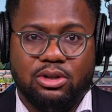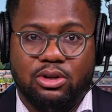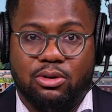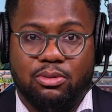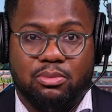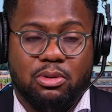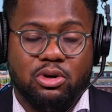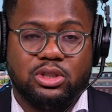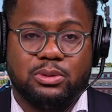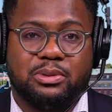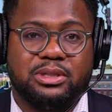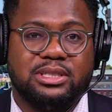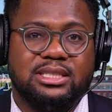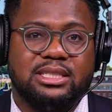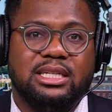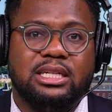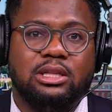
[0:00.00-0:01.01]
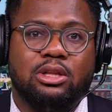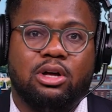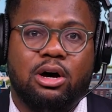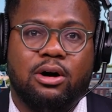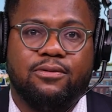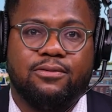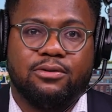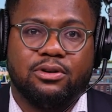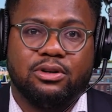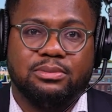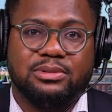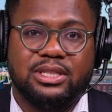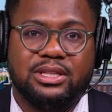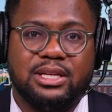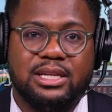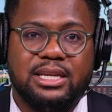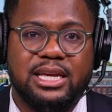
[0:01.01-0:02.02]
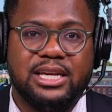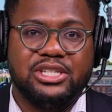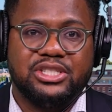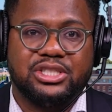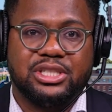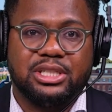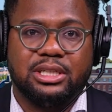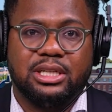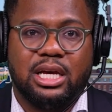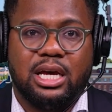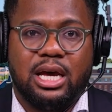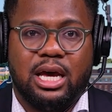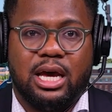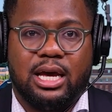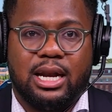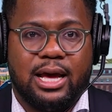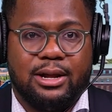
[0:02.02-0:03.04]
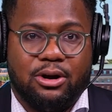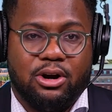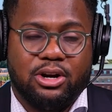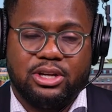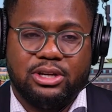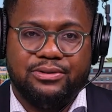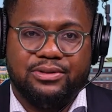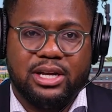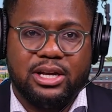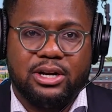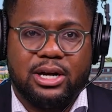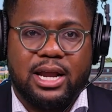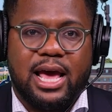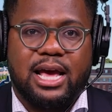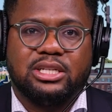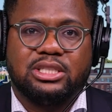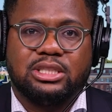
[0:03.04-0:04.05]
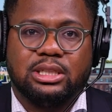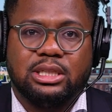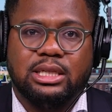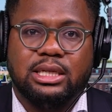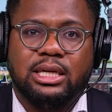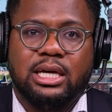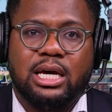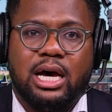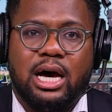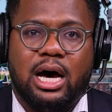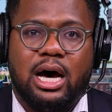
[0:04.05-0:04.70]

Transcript: you know, most pristine law firms in the nation, and I'd argue even internationally.